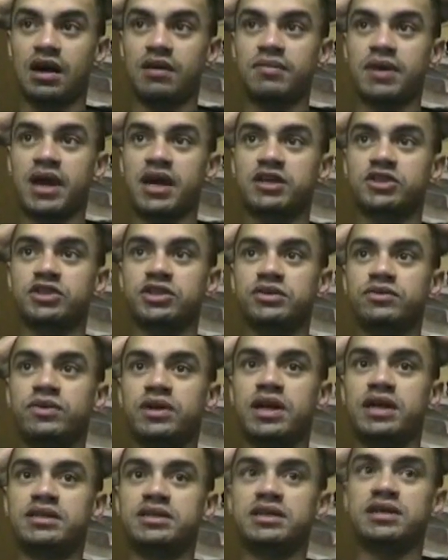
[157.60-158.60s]
Actually,
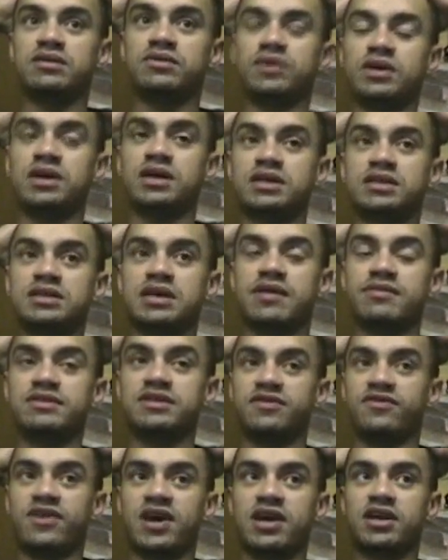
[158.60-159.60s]
what I did was I
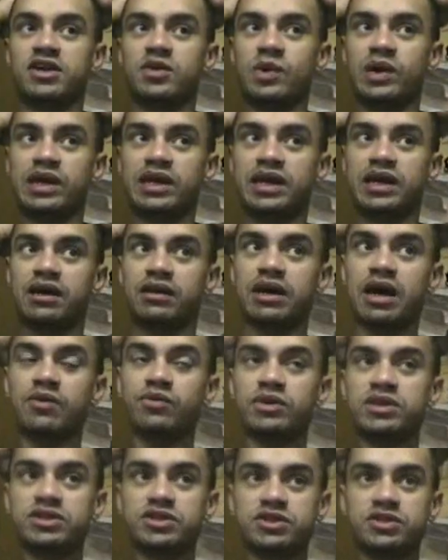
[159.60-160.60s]
was evacuated out.
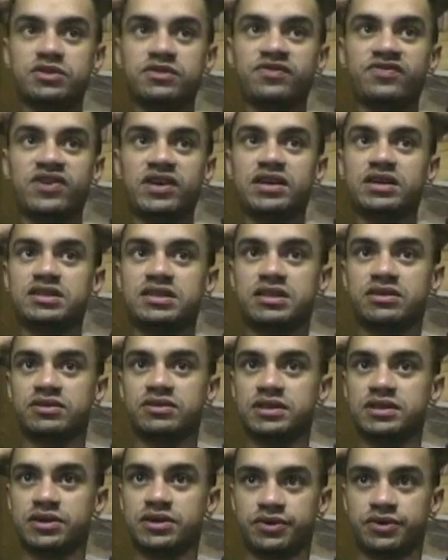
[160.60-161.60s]
I went to Phoenix,
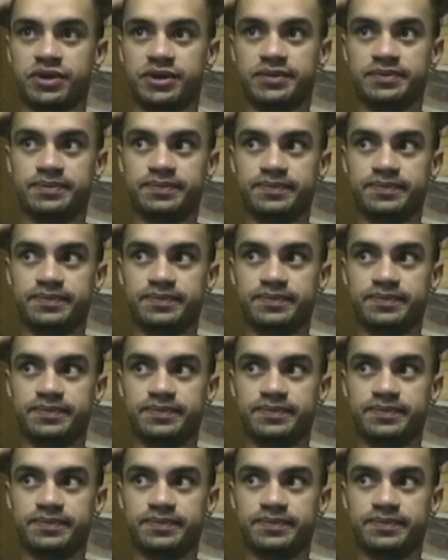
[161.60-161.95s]
Arizona.